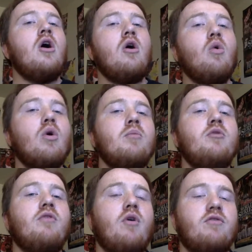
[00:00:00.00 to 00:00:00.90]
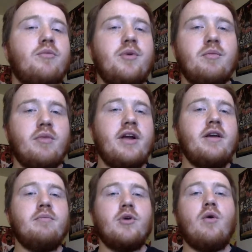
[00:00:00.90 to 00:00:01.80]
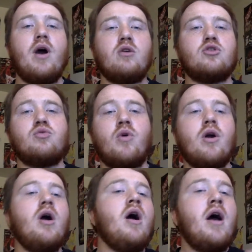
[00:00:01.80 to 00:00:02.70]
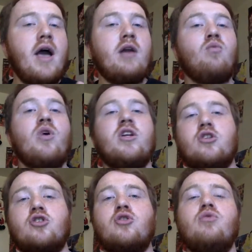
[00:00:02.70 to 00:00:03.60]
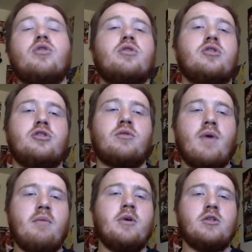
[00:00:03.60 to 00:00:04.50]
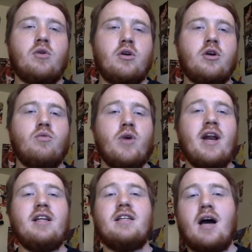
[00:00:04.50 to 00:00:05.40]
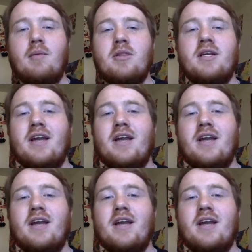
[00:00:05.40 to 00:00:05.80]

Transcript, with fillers: or move on from him, let him go elsewhere and win sooner, because the Red Wings aren't going to win any time in the